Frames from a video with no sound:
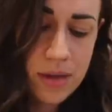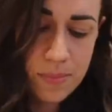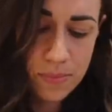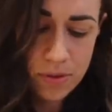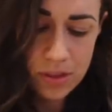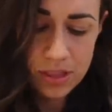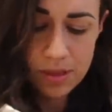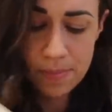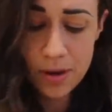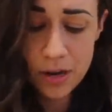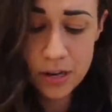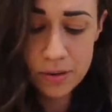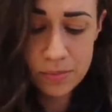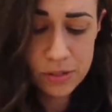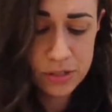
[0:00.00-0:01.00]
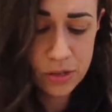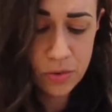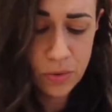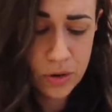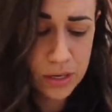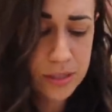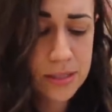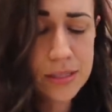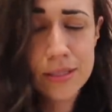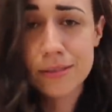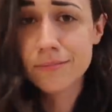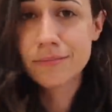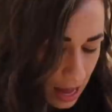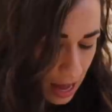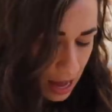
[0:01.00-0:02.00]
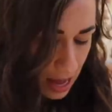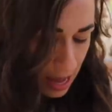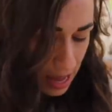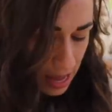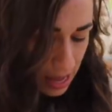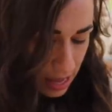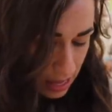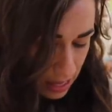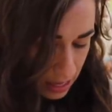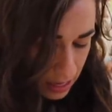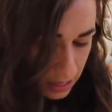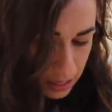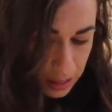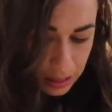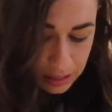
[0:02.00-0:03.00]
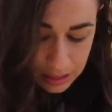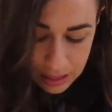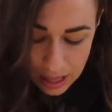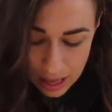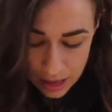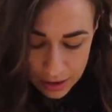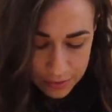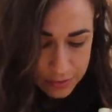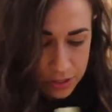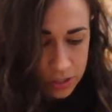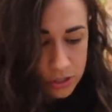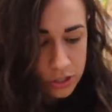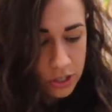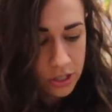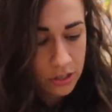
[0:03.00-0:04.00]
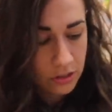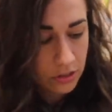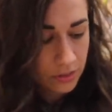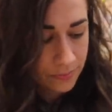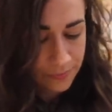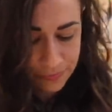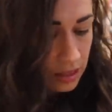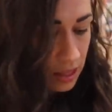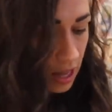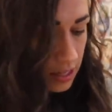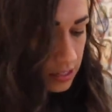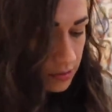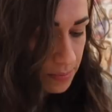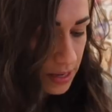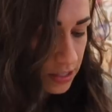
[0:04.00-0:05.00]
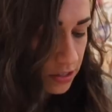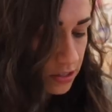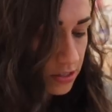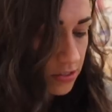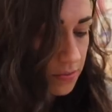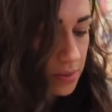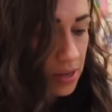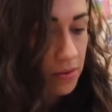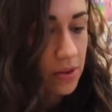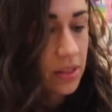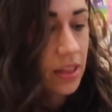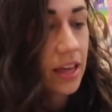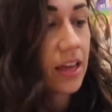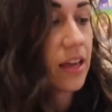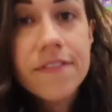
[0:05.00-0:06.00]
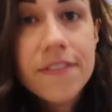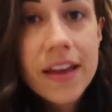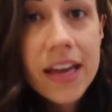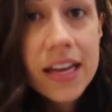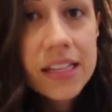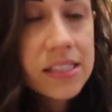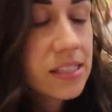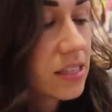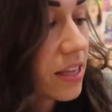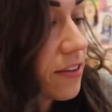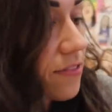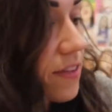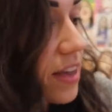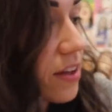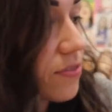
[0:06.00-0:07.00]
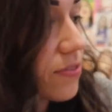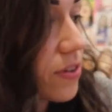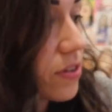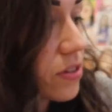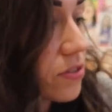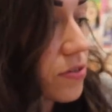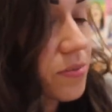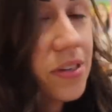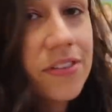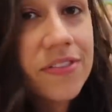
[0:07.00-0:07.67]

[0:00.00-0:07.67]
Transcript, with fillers: people at the American Music Awards. I love to journal. Lots of pictures of me with like fans, like fan photos from